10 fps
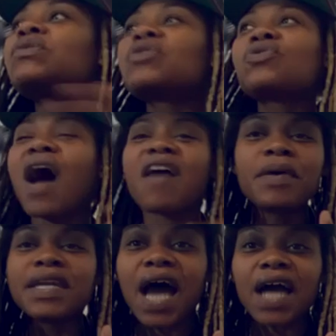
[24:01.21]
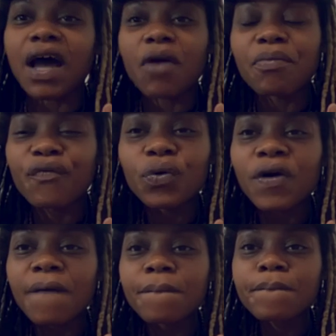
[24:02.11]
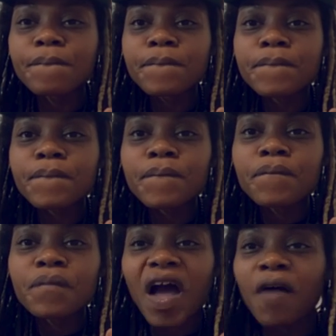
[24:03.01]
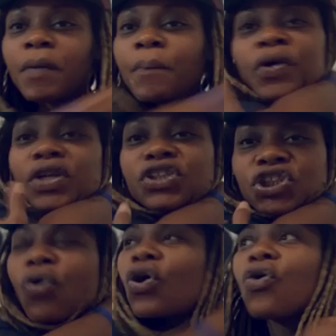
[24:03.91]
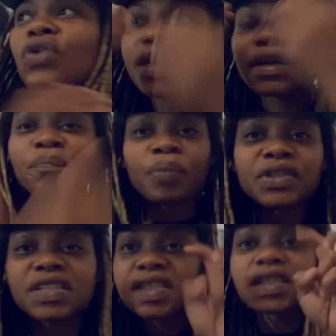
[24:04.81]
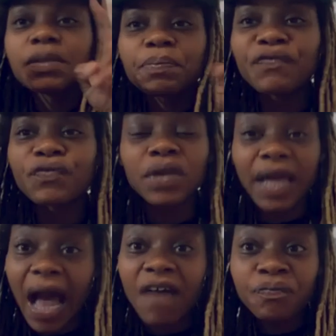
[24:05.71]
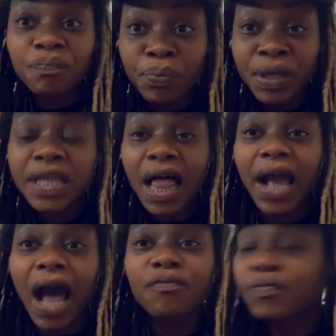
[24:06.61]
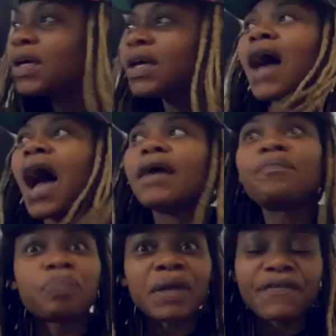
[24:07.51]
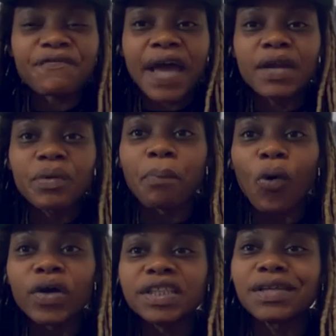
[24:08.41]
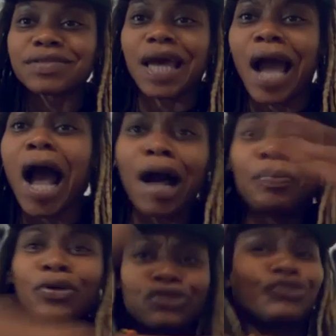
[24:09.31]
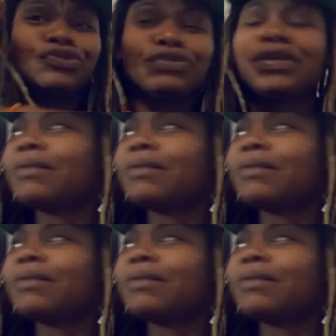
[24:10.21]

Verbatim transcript: with you, I've been knocked out before. Mm. I've been put in the chokehold and put to sleep. If you like, I've been like I've I played fighting with boys and it was like, ah, bitch, and I'm